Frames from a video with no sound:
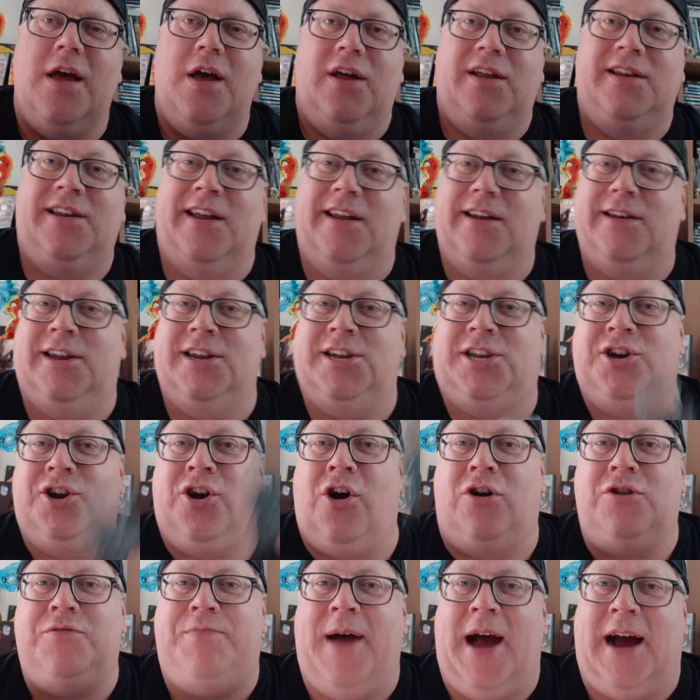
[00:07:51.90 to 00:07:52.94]
This
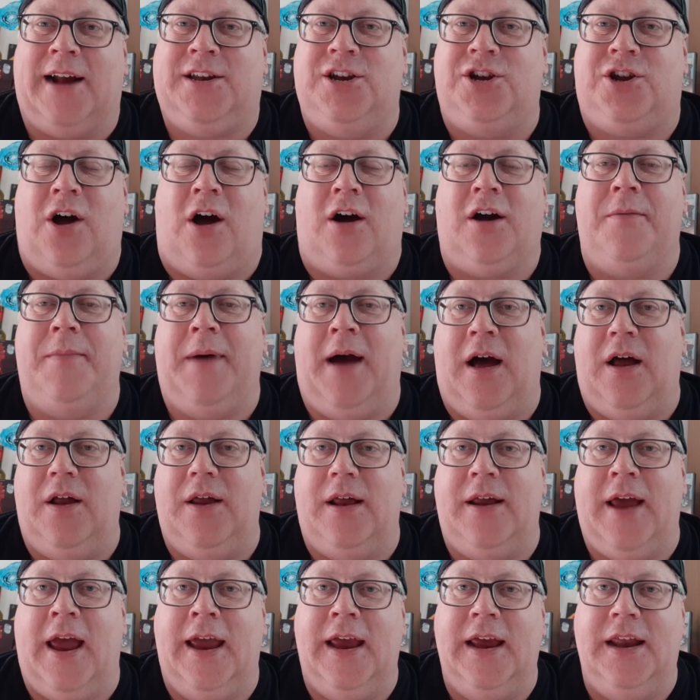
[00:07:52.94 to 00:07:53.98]
goes back to talk
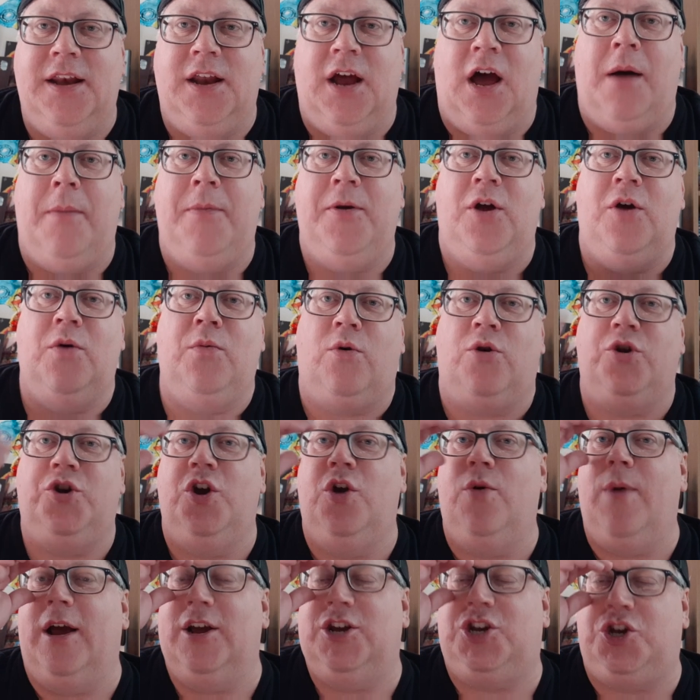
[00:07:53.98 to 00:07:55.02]
about AEW will
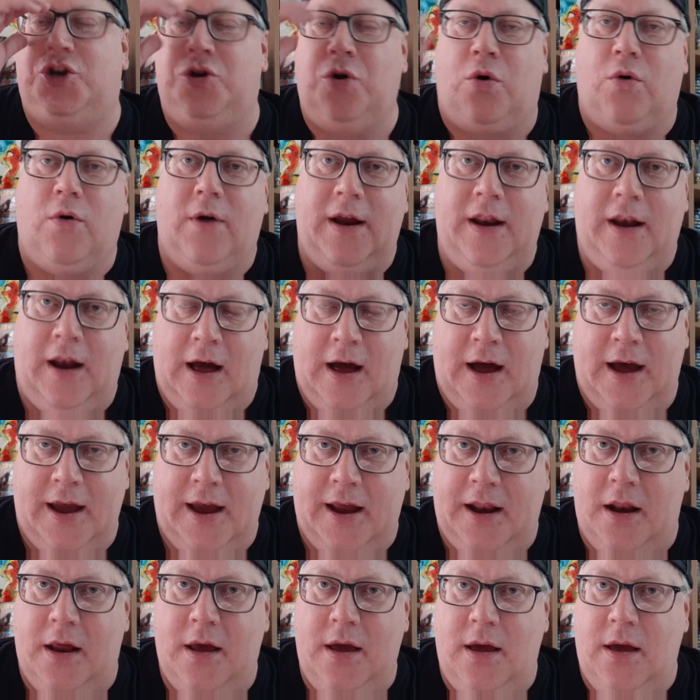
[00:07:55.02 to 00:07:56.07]
do a
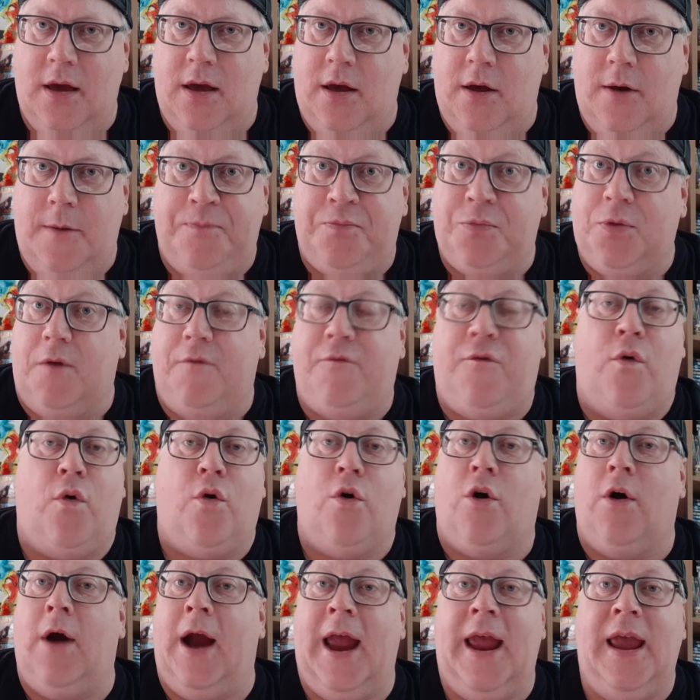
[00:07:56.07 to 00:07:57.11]
storyline
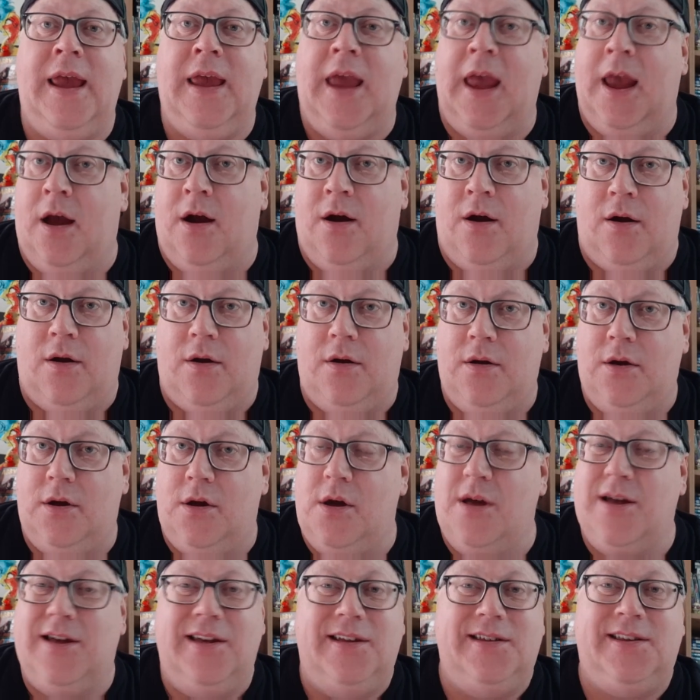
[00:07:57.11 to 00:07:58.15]
for a year,
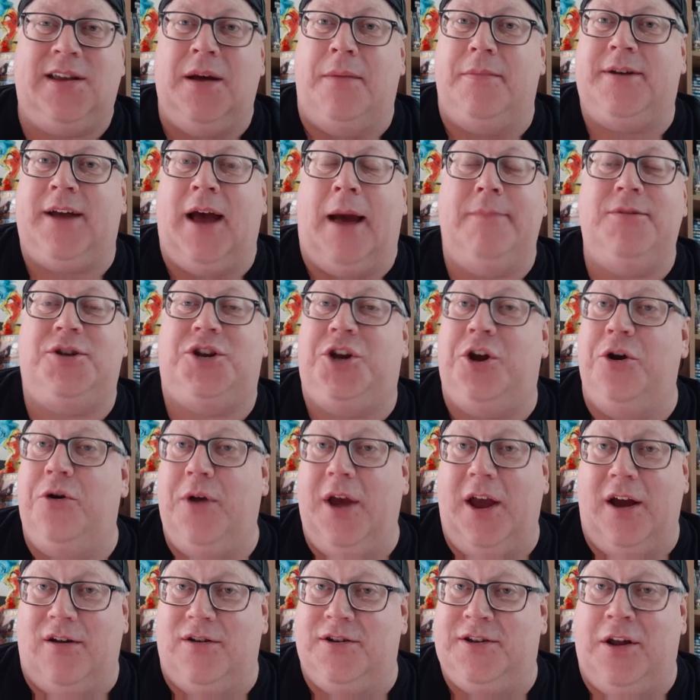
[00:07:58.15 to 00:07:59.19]
sometimes 2
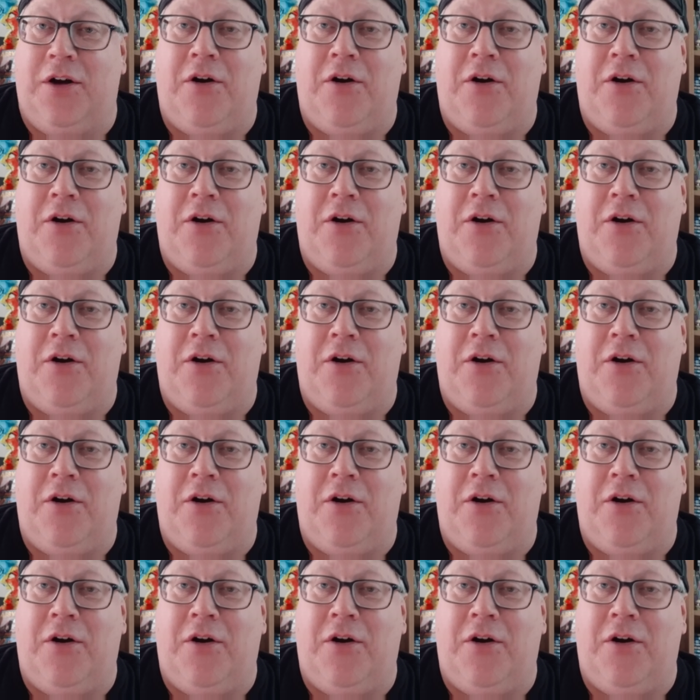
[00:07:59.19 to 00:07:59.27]
years.